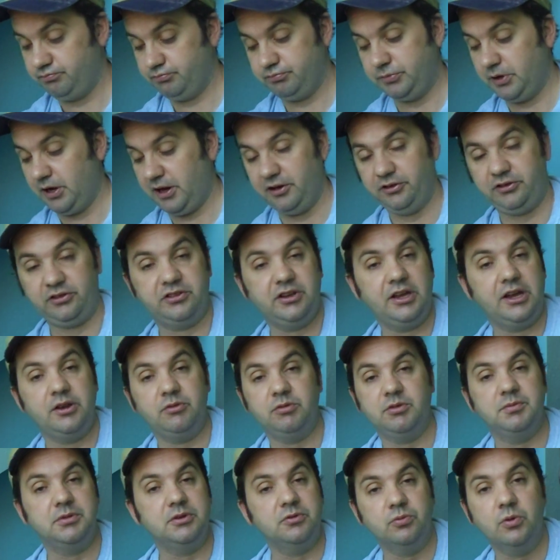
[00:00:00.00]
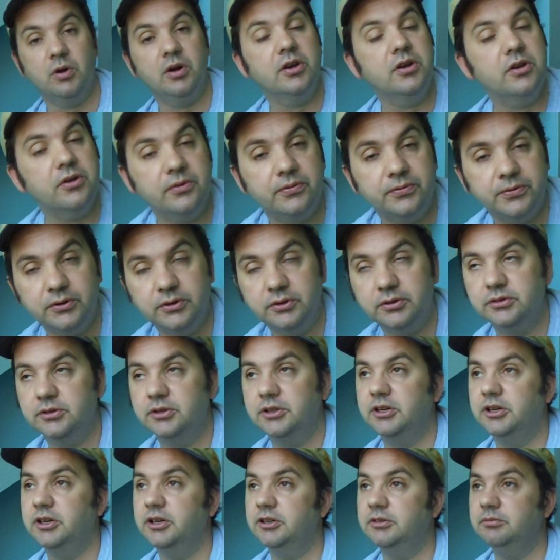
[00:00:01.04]
last night would be
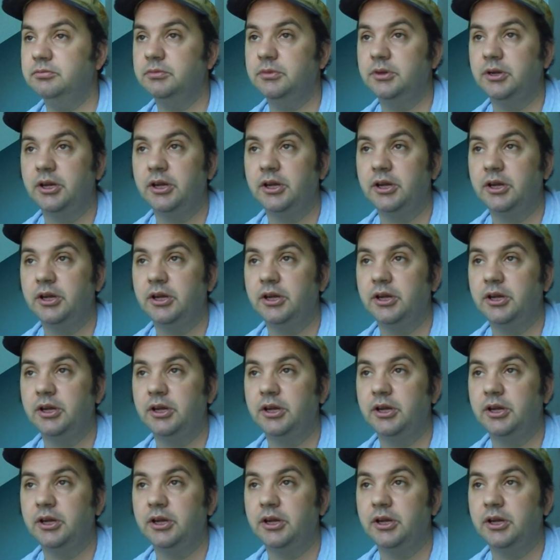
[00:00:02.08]
wonderful.